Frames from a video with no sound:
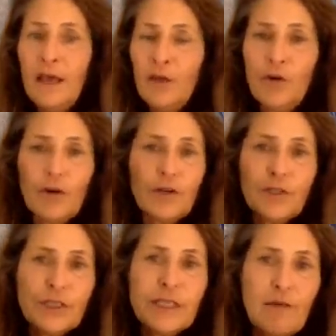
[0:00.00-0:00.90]
in order
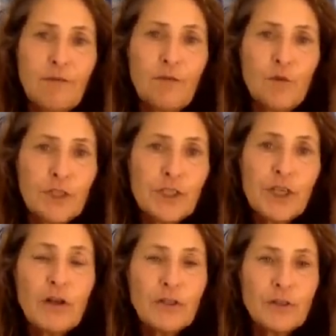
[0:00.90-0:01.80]
to just have food and
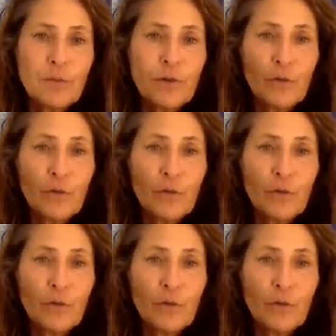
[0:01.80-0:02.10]
shelter?